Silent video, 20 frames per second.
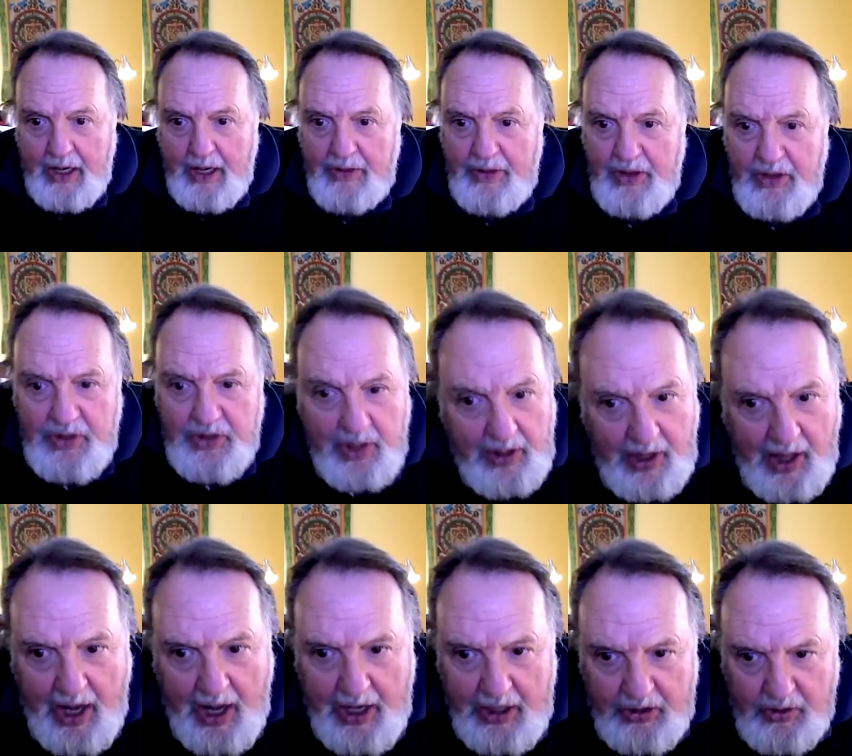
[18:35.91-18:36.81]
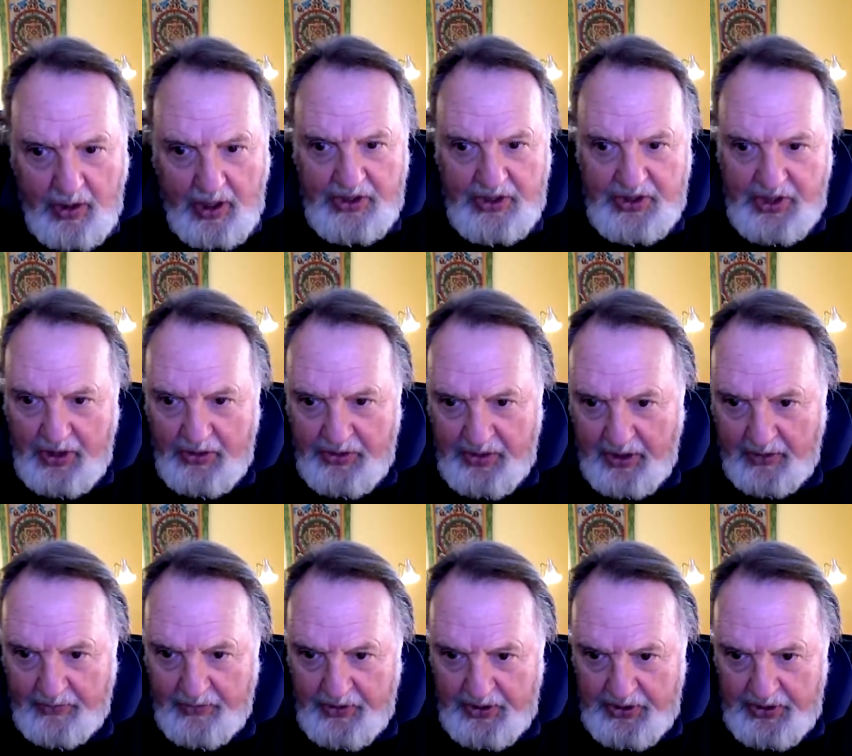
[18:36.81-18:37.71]
And there's a lot of drugs out
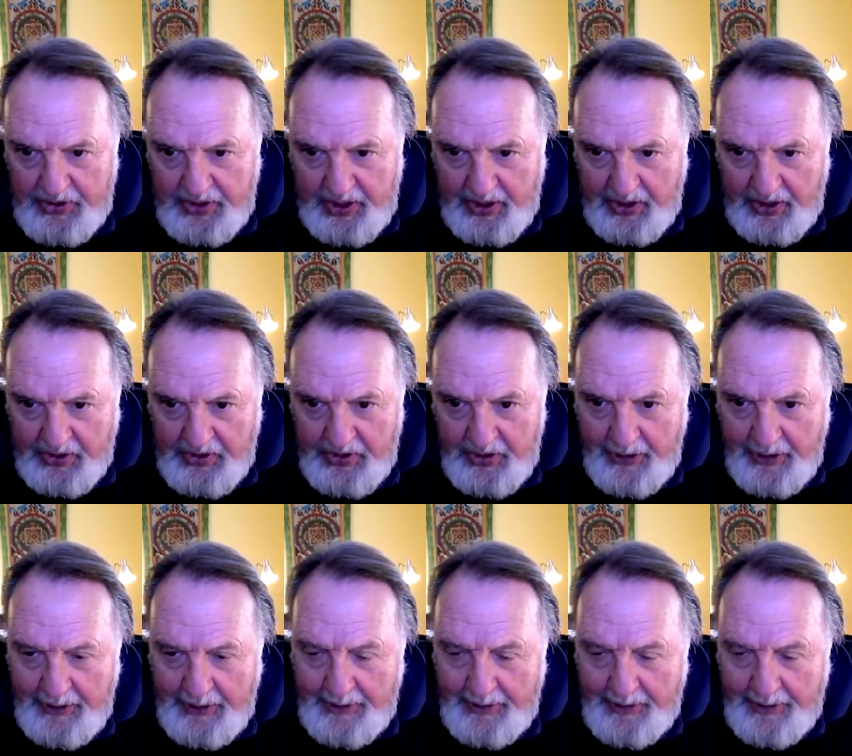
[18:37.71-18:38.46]
there for these kids.